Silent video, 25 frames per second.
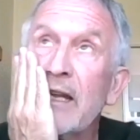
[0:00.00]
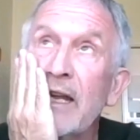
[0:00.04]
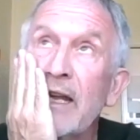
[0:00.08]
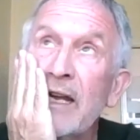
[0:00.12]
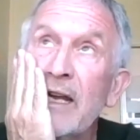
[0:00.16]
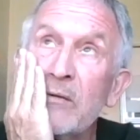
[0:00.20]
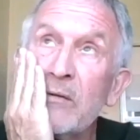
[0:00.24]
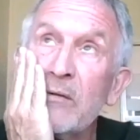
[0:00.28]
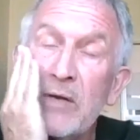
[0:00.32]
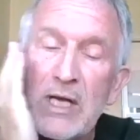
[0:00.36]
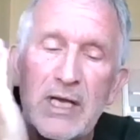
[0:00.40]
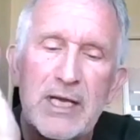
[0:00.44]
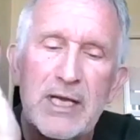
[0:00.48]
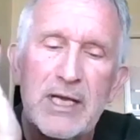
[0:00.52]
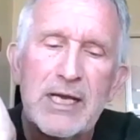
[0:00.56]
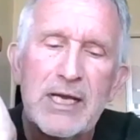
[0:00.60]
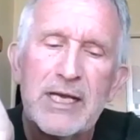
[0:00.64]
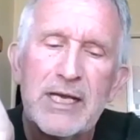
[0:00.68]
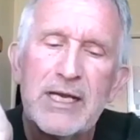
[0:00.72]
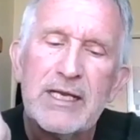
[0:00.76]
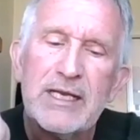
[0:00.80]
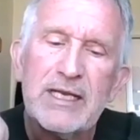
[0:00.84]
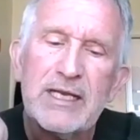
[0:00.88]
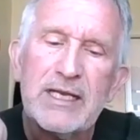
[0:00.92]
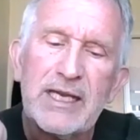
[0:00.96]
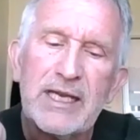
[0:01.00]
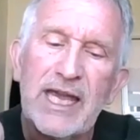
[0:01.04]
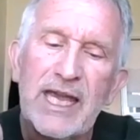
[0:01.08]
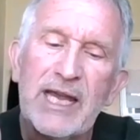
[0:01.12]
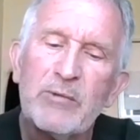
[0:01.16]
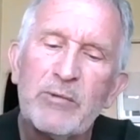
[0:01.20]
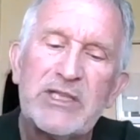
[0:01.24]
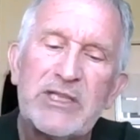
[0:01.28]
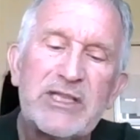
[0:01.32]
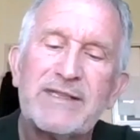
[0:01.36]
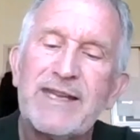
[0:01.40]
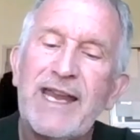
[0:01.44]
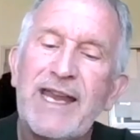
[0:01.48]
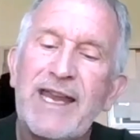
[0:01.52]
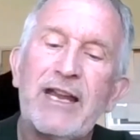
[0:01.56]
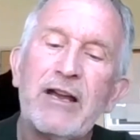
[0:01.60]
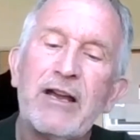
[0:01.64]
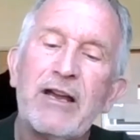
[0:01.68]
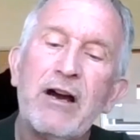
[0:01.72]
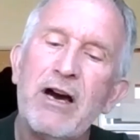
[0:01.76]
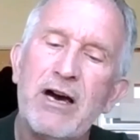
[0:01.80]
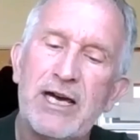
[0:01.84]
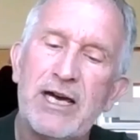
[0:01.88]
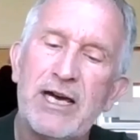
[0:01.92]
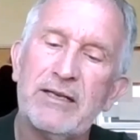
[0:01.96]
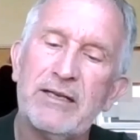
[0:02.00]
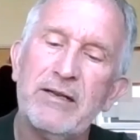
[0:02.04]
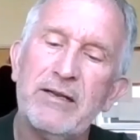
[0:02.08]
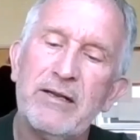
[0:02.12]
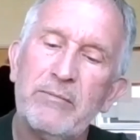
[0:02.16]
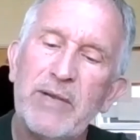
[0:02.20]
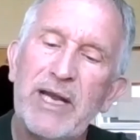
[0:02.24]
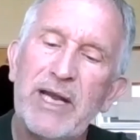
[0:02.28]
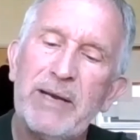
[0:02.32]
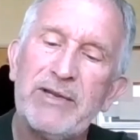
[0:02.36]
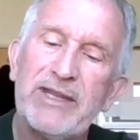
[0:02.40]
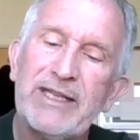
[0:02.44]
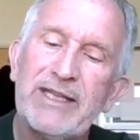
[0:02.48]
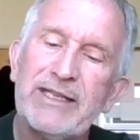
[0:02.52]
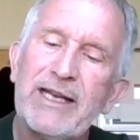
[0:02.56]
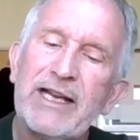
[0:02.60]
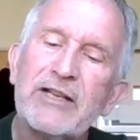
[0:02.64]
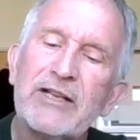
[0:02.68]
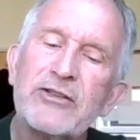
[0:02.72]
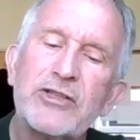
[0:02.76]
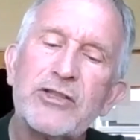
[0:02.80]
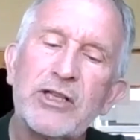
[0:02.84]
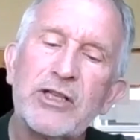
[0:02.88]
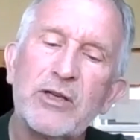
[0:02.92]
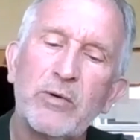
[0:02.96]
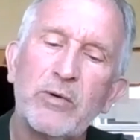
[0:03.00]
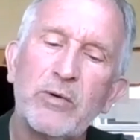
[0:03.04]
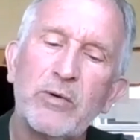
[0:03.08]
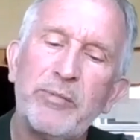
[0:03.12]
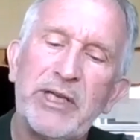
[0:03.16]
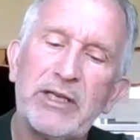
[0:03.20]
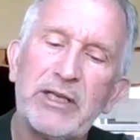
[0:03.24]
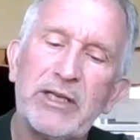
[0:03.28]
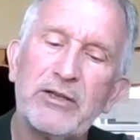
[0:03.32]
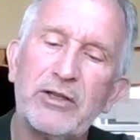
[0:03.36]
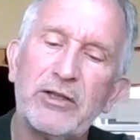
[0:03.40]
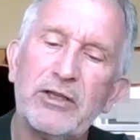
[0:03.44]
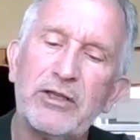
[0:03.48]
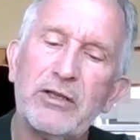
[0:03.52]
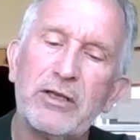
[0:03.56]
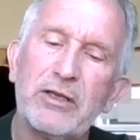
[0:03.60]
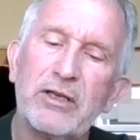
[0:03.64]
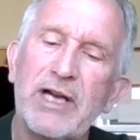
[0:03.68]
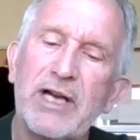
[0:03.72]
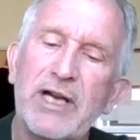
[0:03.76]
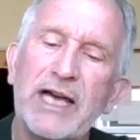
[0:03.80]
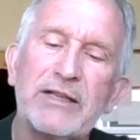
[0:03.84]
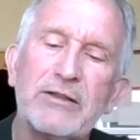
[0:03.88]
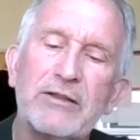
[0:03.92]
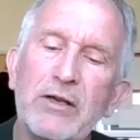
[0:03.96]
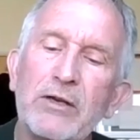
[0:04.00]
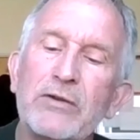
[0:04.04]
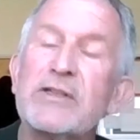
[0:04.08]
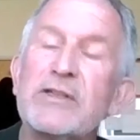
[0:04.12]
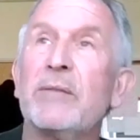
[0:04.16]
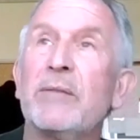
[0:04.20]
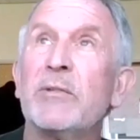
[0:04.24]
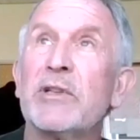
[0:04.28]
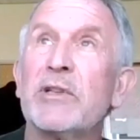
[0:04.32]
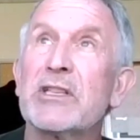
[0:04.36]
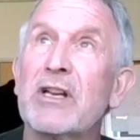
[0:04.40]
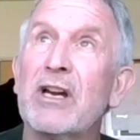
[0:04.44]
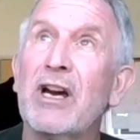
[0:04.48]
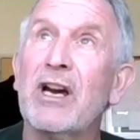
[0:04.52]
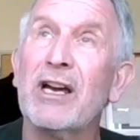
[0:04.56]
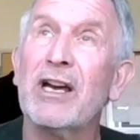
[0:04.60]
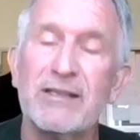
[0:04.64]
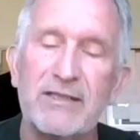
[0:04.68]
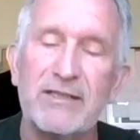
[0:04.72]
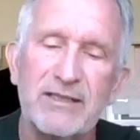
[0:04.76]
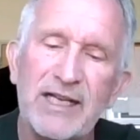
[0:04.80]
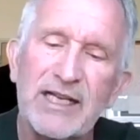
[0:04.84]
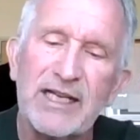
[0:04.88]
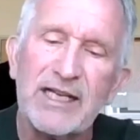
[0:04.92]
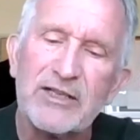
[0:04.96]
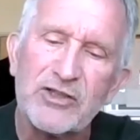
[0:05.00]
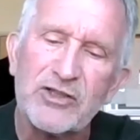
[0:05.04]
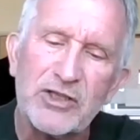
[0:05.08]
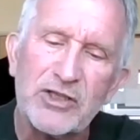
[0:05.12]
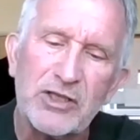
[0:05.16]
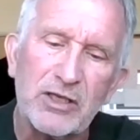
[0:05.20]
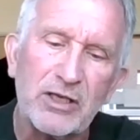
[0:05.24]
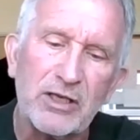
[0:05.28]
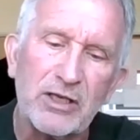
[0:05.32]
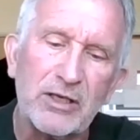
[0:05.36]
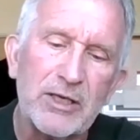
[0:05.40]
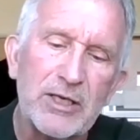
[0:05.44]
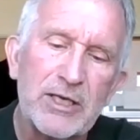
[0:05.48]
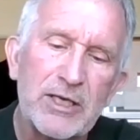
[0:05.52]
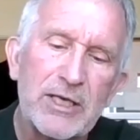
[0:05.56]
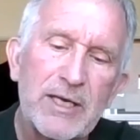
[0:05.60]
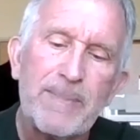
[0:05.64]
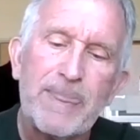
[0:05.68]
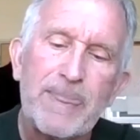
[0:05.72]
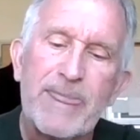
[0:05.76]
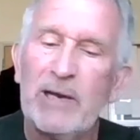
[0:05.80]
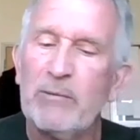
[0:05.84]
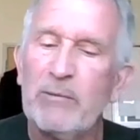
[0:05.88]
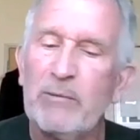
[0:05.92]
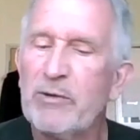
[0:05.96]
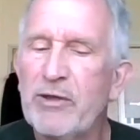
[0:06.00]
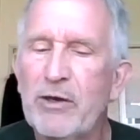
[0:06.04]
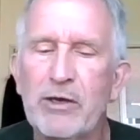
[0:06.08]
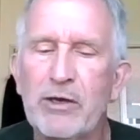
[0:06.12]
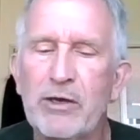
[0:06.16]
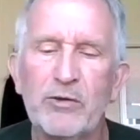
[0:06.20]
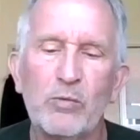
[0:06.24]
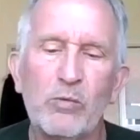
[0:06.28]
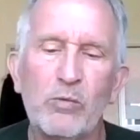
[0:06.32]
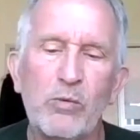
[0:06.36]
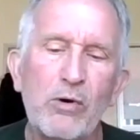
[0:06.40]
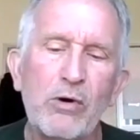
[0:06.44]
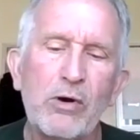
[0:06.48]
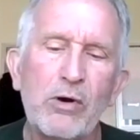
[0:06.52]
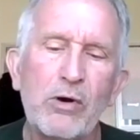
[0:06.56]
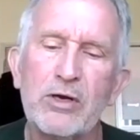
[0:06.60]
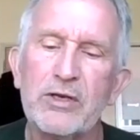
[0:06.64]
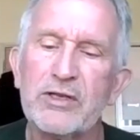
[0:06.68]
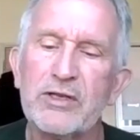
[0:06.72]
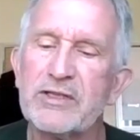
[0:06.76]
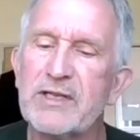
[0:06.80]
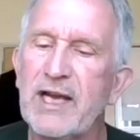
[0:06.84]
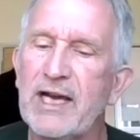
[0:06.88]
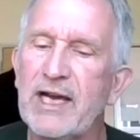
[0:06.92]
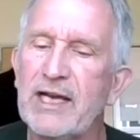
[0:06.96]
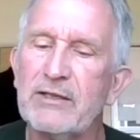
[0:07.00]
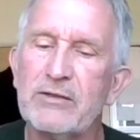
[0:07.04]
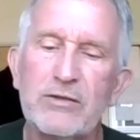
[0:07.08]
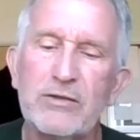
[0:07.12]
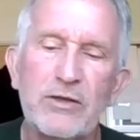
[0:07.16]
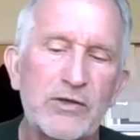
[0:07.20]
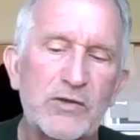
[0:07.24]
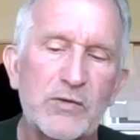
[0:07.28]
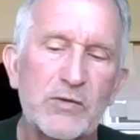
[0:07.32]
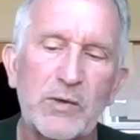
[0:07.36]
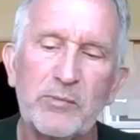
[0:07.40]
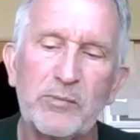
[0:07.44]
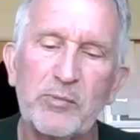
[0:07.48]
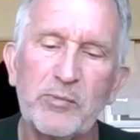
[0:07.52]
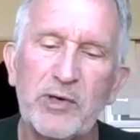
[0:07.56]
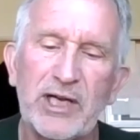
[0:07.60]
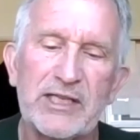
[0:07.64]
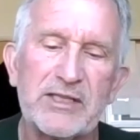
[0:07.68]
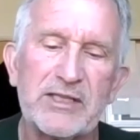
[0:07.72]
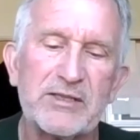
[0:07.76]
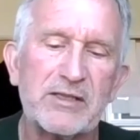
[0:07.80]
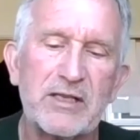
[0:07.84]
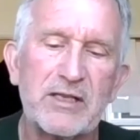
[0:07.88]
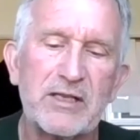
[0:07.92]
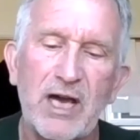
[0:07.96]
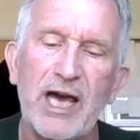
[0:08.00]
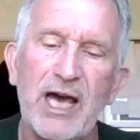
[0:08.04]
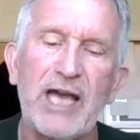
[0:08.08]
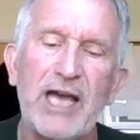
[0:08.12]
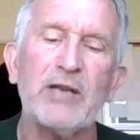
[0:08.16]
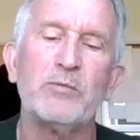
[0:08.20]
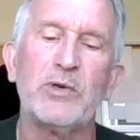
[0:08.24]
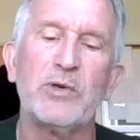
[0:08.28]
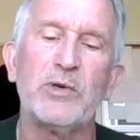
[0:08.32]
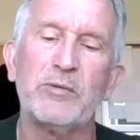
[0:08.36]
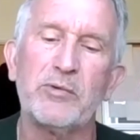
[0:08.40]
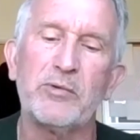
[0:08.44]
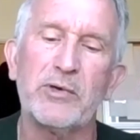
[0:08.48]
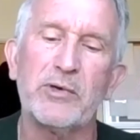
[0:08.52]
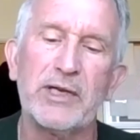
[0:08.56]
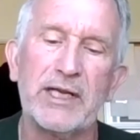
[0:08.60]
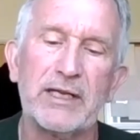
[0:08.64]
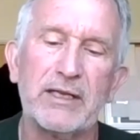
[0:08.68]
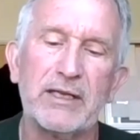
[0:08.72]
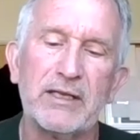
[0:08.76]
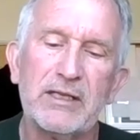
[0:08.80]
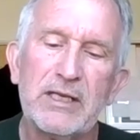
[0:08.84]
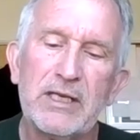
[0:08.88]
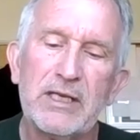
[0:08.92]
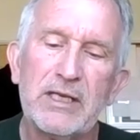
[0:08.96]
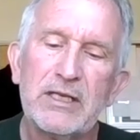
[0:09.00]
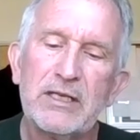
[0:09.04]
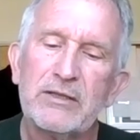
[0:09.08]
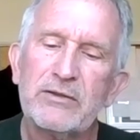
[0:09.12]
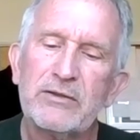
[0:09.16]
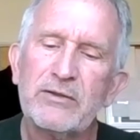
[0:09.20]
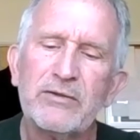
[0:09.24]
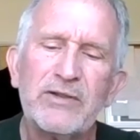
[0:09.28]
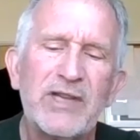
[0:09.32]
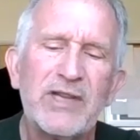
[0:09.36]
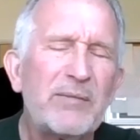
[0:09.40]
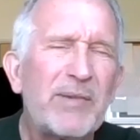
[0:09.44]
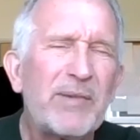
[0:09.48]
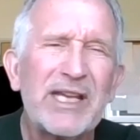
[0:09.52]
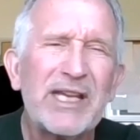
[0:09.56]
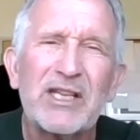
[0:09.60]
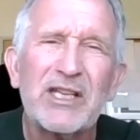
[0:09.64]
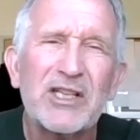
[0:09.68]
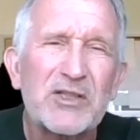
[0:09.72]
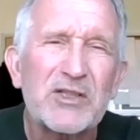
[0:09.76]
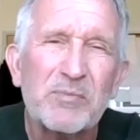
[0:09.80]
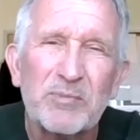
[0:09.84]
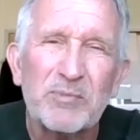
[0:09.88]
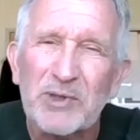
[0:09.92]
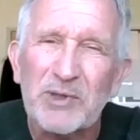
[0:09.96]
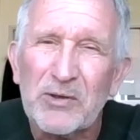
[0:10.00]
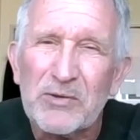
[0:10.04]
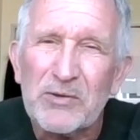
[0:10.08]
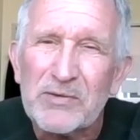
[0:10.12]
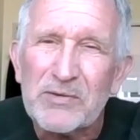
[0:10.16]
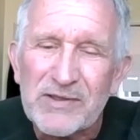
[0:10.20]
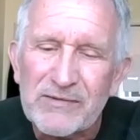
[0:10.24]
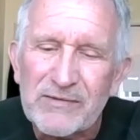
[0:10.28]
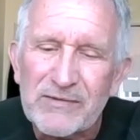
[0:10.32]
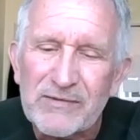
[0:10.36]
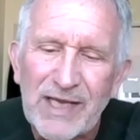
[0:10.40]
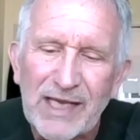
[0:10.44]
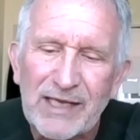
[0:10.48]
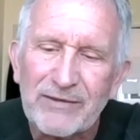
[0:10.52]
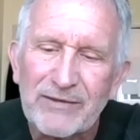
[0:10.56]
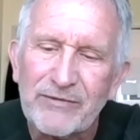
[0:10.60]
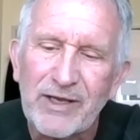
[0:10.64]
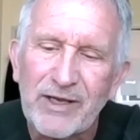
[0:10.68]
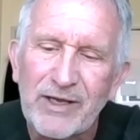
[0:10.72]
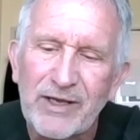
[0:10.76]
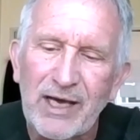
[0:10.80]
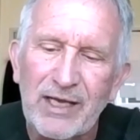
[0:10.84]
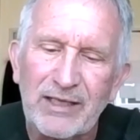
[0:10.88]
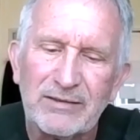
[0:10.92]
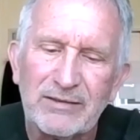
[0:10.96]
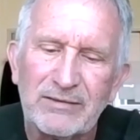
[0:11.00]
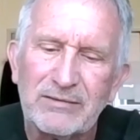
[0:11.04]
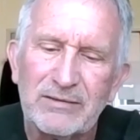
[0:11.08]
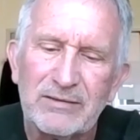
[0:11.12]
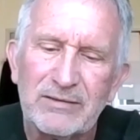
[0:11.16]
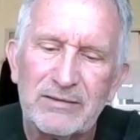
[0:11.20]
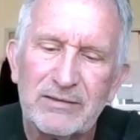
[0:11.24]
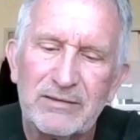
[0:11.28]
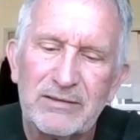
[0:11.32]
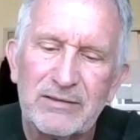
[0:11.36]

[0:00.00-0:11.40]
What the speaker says: Can't we just hang on? Maybe the next year will be a good year. God knows how much cotton next year. And with all the wars, God knows what price cotton will bring. Don't they make explosives out of cotton?